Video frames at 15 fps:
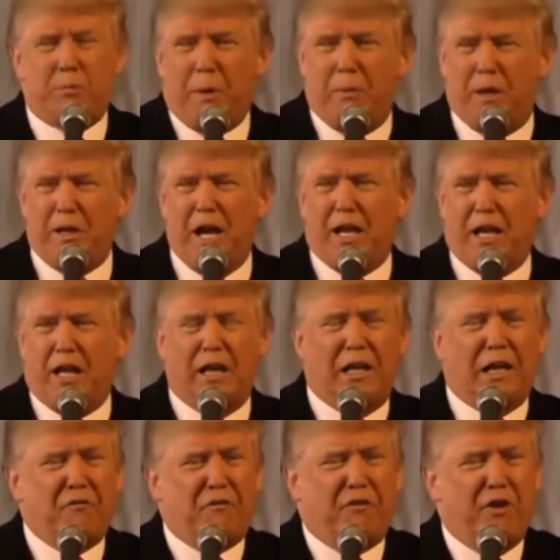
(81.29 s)
It's probably not going to
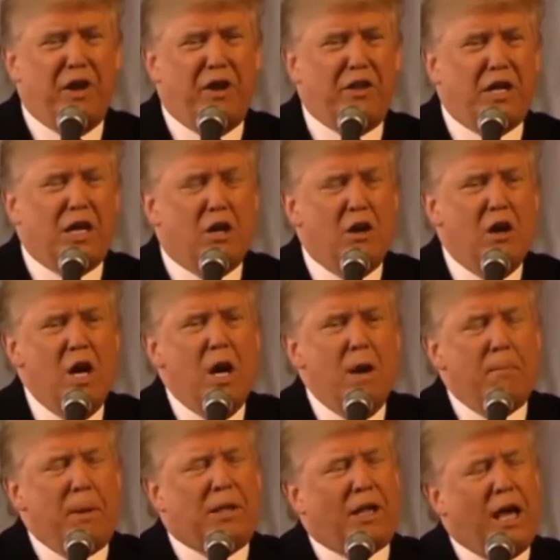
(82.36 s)
live for another year,
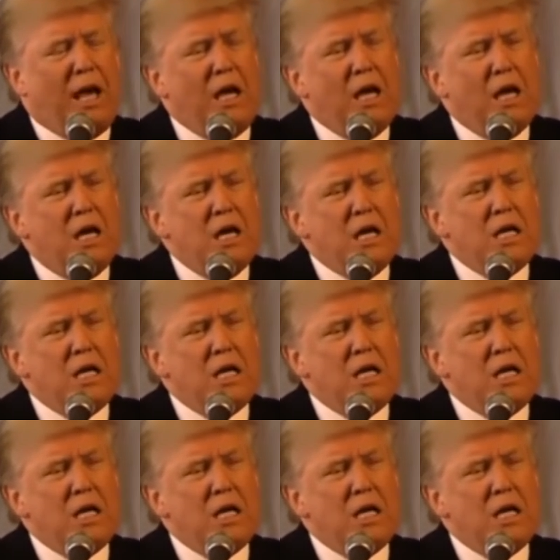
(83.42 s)
but they